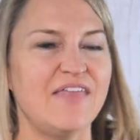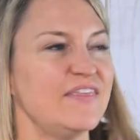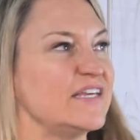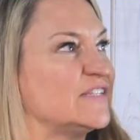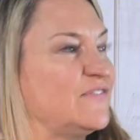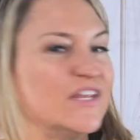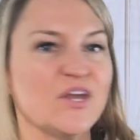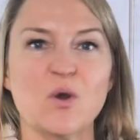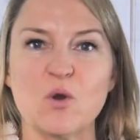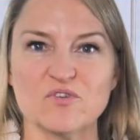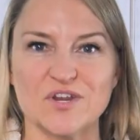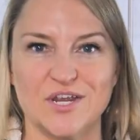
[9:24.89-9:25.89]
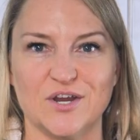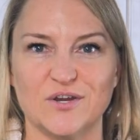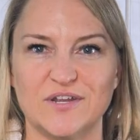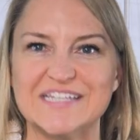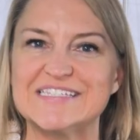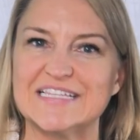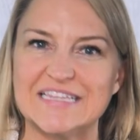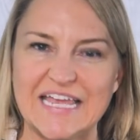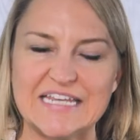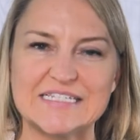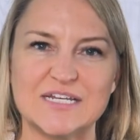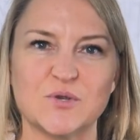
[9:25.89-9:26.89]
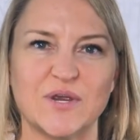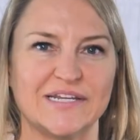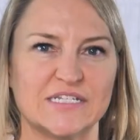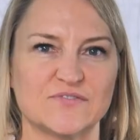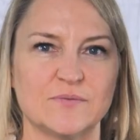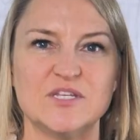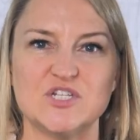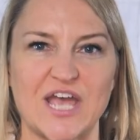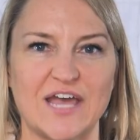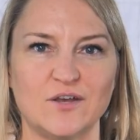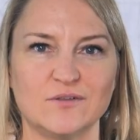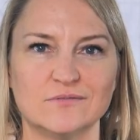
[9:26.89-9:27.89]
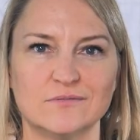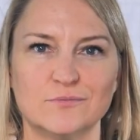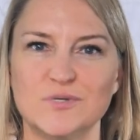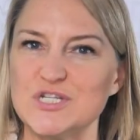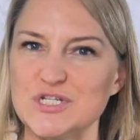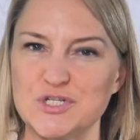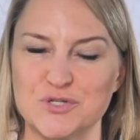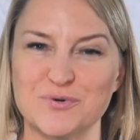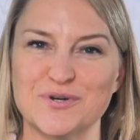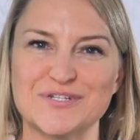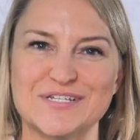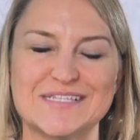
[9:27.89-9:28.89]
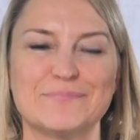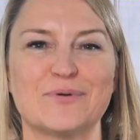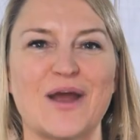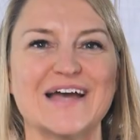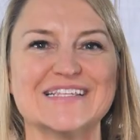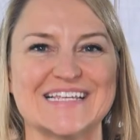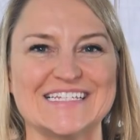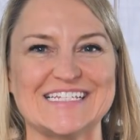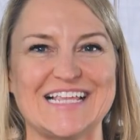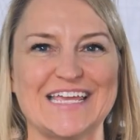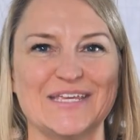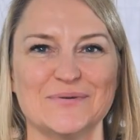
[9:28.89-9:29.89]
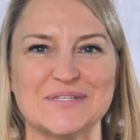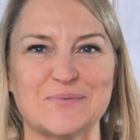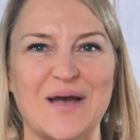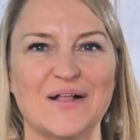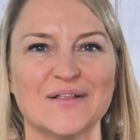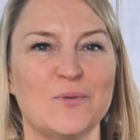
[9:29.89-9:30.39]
And this video over here is the latest and greatest from the channel channel, which is sure to surprise and delight you as well.